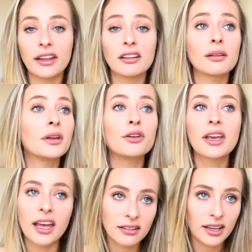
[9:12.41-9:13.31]
That doesn't mean you
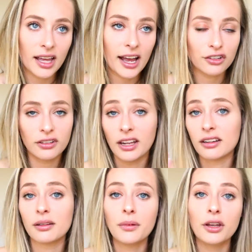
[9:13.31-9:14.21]
can't take action, that
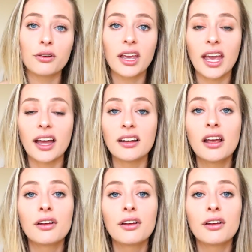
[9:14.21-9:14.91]
doesn't mean you can't